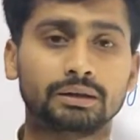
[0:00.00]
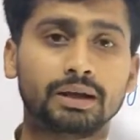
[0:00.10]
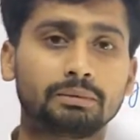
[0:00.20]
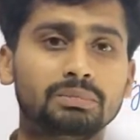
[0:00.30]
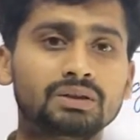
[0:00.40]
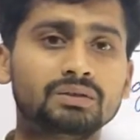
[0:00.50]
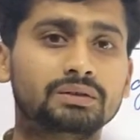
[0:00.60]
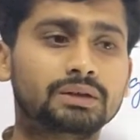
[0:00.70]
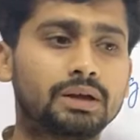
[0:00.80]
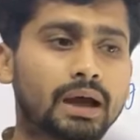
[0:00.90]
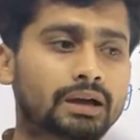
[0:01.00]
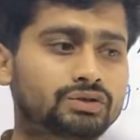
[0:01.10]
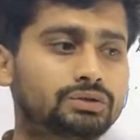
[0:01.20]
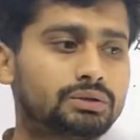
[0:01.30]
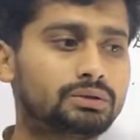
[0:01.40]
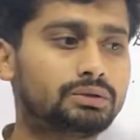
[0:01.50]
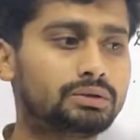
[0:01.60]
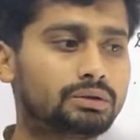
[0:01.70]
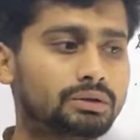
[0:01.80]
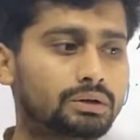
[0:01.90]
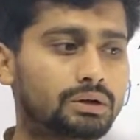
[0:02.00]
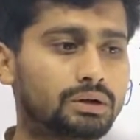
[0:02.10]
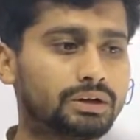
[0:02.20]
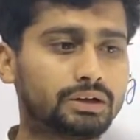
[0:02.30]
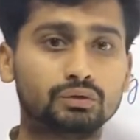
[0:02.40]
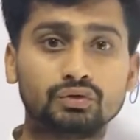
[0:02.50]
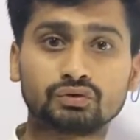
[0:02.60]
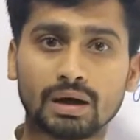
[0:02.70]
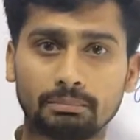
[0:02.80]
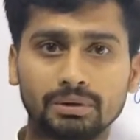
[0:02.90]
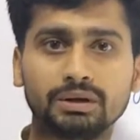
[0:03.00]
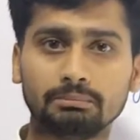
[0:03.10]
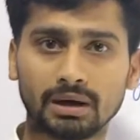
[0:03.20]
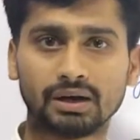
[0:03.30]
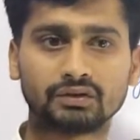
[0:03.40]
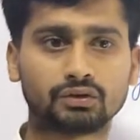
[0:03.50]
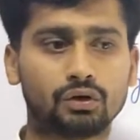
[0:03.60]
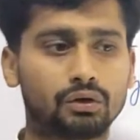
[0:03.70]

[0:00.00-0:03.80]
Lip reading: That means the action that used to happen in past,